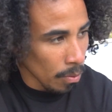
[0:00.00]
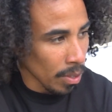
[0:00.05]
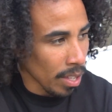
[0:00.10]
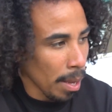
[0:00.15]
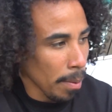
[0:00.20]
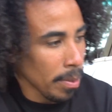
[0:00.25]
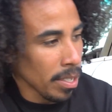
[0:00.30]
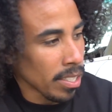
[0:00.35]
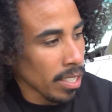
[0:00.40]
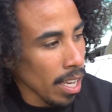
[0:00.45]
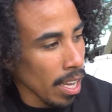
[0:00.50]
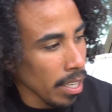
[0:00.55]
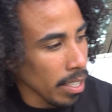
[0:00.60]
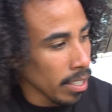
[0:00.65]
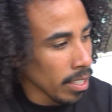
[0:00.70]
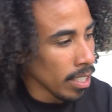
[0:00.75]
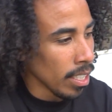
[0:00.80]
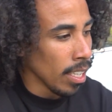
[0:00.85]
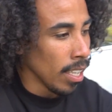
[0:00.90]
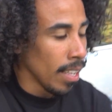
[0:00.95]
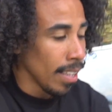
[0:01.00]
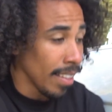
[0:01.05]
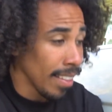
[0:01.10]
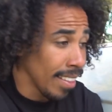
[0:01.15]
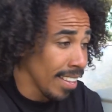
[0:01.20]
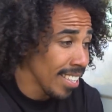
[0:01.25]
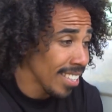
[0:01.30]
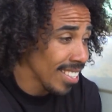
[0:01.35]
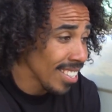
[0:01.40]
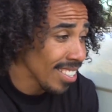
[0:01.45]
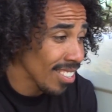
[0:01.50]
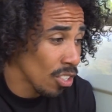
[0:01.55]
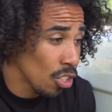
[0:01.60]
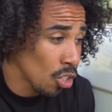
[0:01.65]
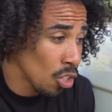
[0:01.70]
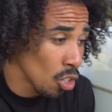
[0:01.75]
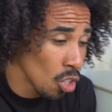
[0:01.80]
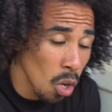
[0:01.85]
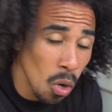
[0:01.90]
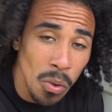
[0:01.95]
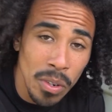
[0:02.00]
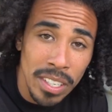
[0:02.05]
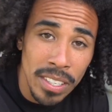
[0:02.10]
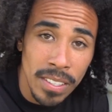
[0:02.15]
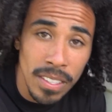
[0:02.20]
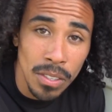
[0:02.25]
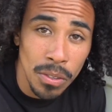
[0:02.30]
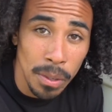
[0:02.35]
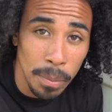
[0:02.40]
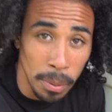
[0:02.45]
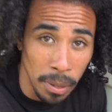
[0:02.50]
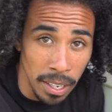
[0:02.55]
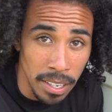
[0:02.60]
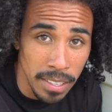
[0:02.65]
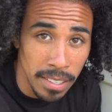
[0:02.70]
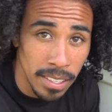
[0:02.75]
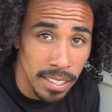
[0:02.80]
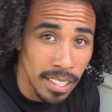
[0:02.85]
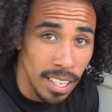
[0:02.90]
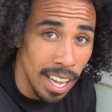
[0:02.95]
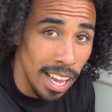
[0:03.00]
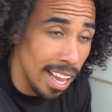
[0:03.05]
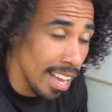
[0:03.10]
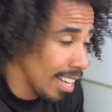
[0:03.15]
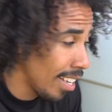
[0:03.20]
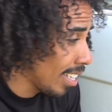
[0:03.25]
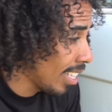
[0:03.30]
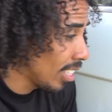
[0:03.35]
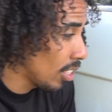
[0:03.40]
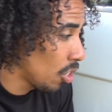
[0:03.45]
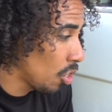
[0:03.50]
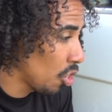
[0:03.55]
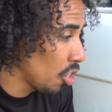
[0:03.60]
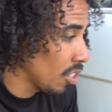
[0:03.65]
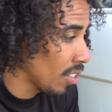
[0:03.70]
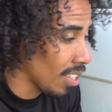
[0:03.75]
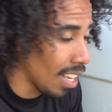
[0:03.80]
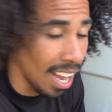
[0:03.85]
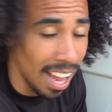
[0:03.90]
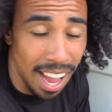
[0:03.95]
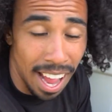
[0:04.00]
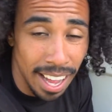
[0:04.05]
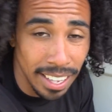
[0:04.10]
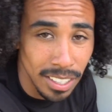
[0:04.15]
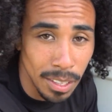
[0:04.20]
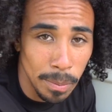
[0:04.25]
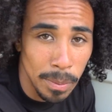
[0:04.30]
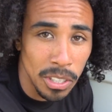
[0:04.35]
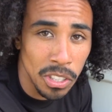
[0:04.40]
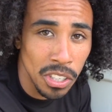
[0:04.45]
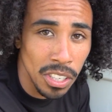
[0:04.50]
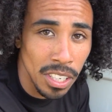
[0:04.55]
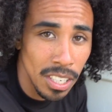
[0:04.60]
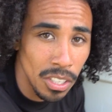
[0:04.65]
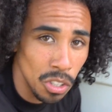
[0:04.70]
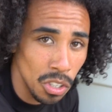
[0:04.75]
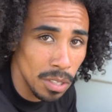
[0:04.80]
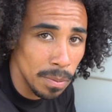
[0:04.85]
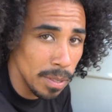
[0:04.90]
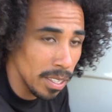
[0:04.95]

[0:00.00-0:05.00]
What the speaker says: With that being said, this is so easy to replace, and it's just, I had to mention it just